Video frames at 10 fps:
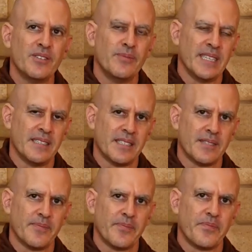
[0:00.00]
to
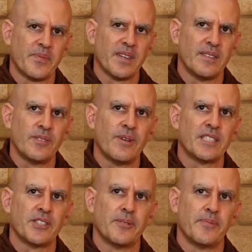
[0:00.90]
means.
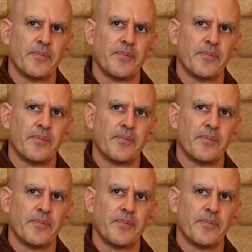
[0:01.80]
Suvacho.